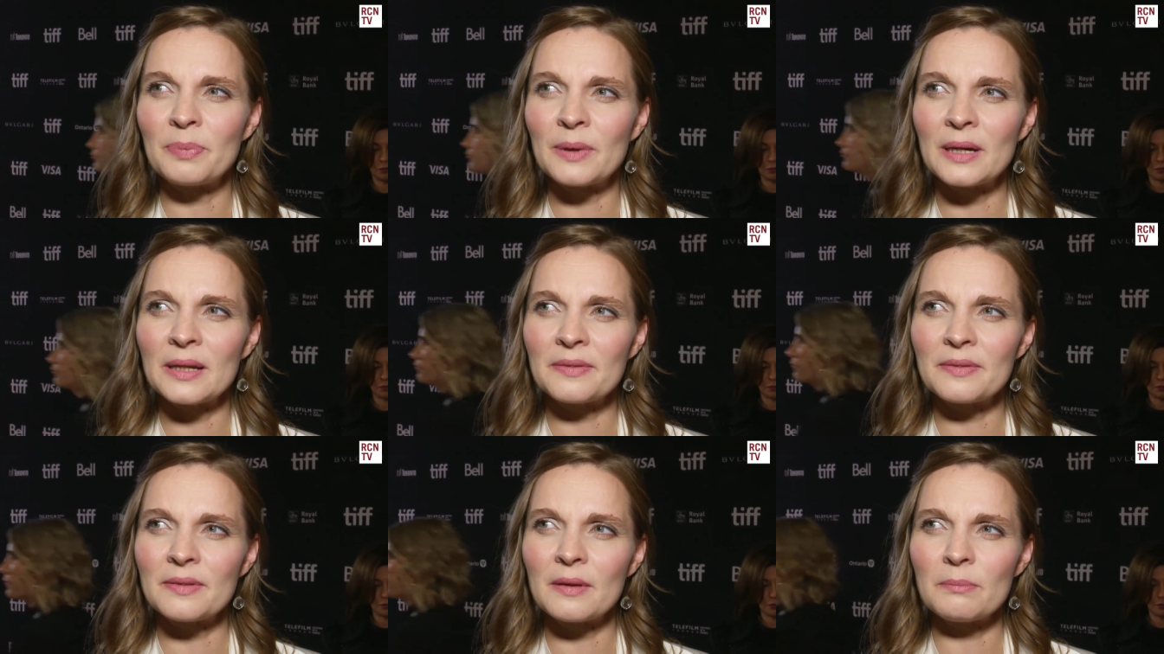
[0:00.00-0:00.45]

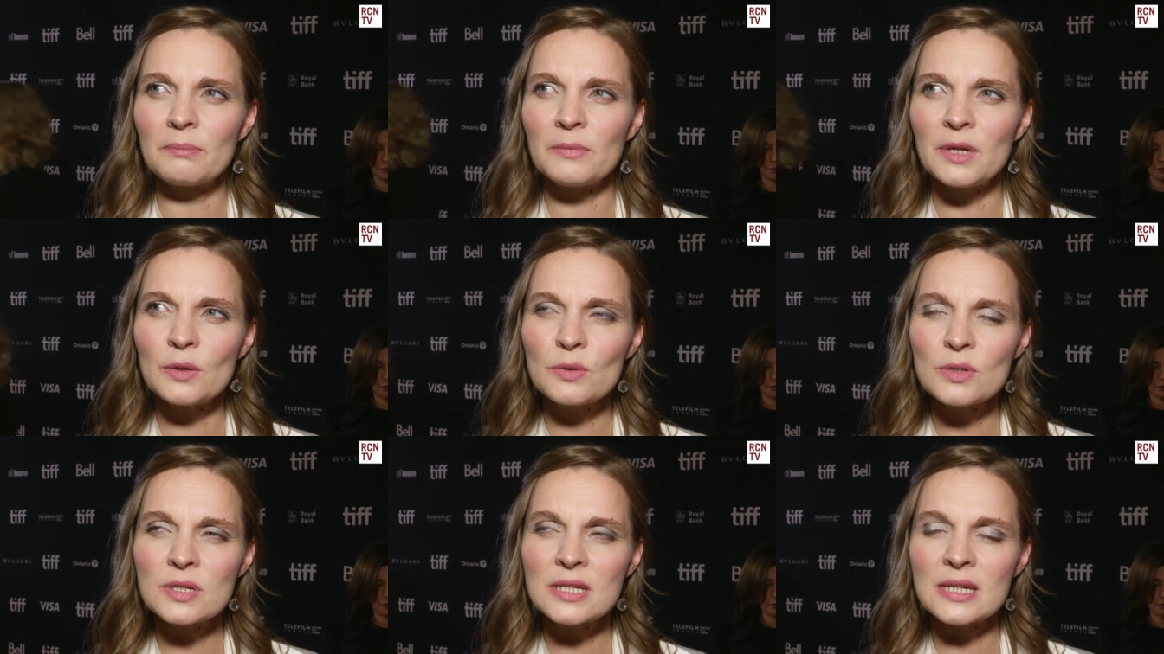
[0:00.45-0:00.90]
but the
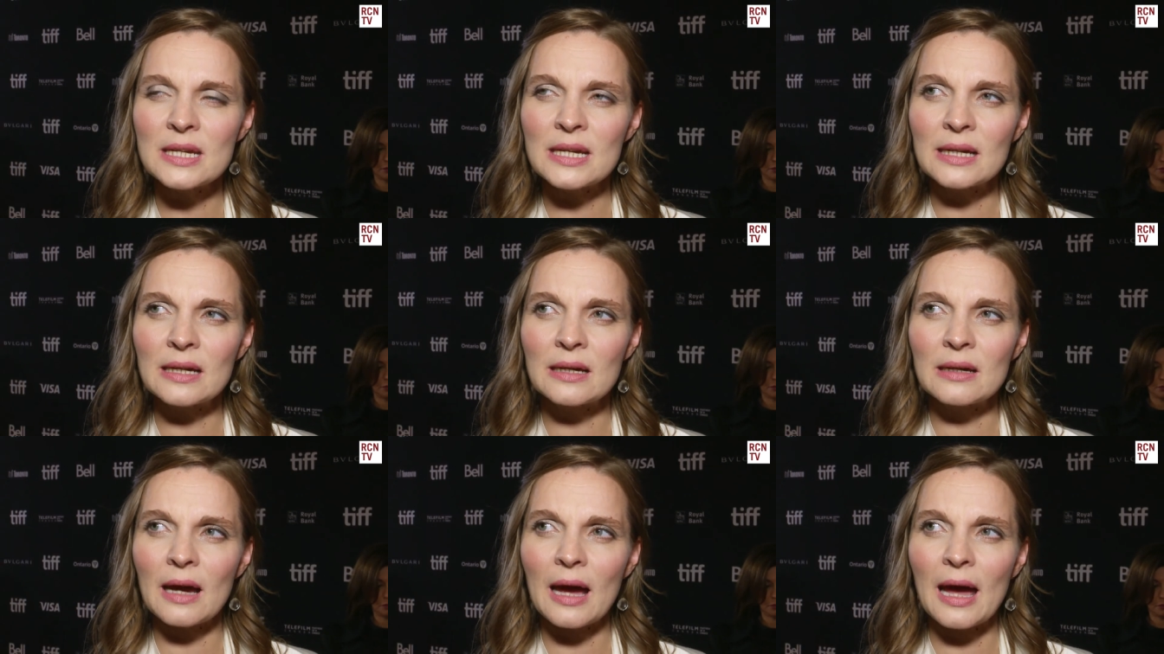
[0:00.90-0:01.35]
music
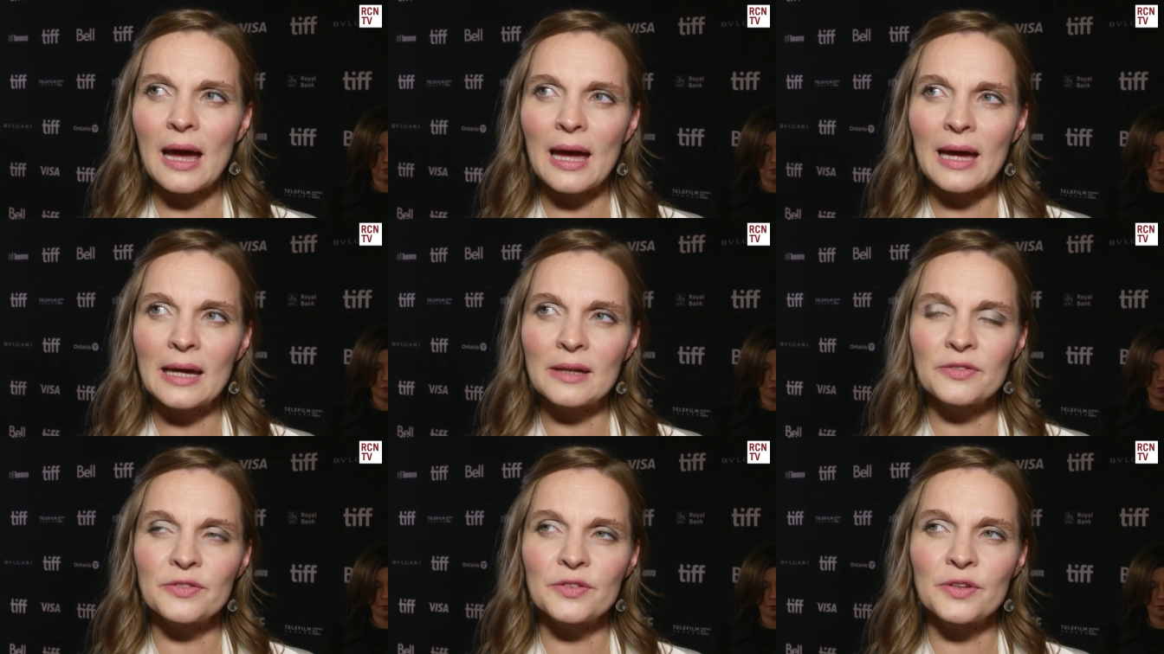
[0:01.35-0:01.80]

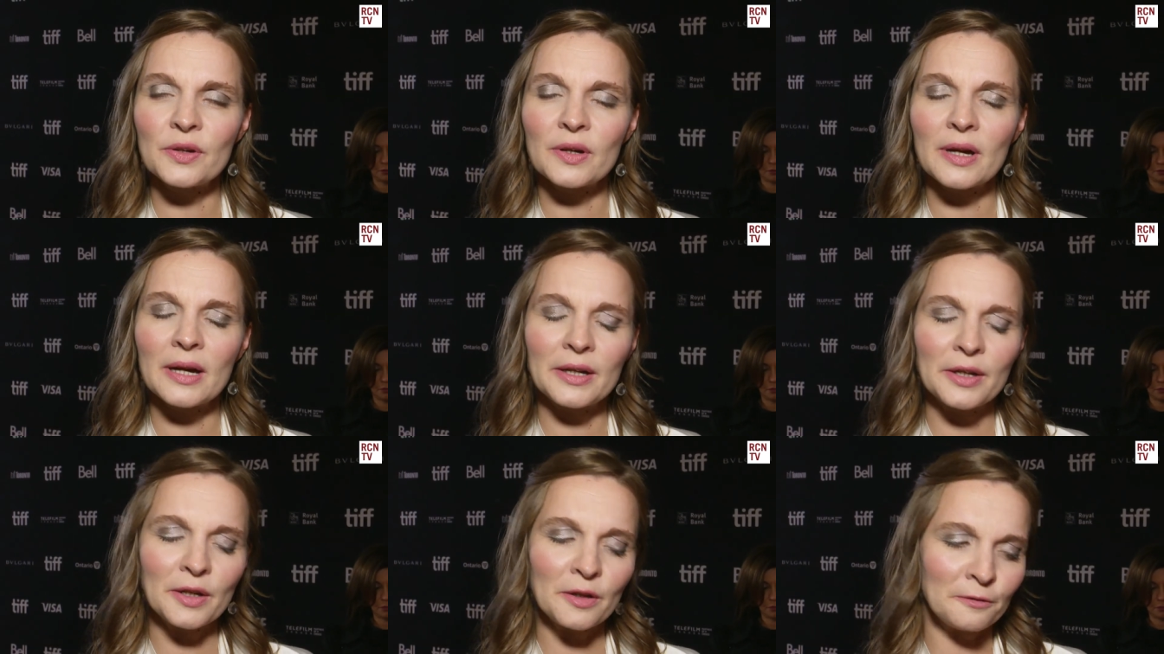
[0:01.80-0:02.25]
had to
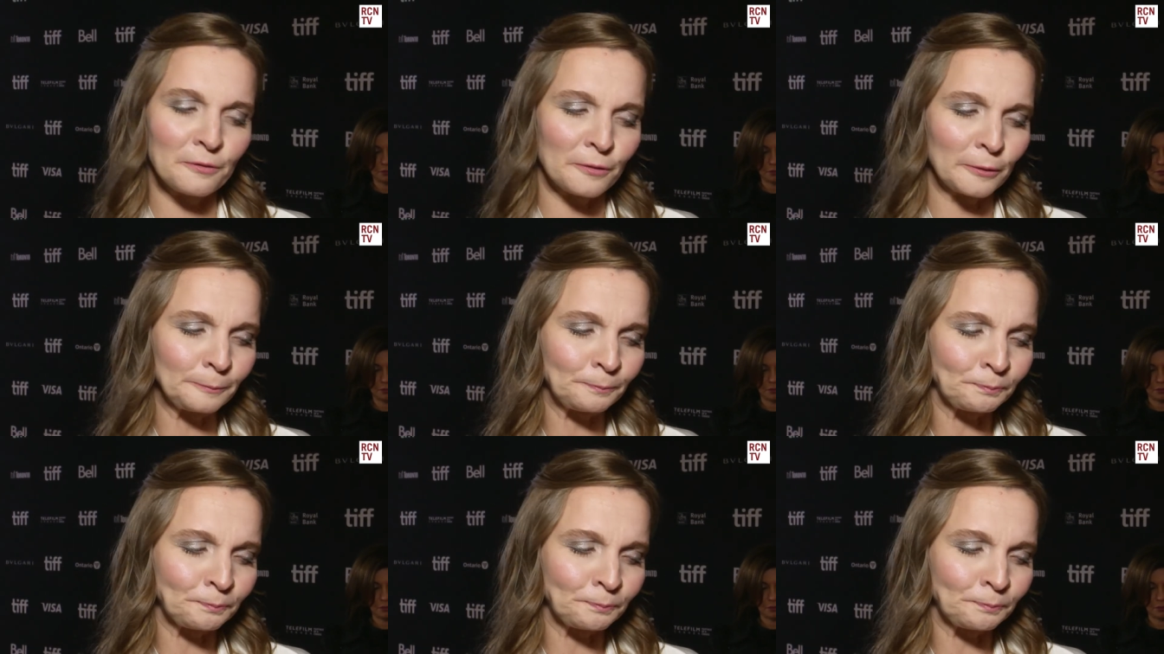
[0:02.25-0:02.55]
kind of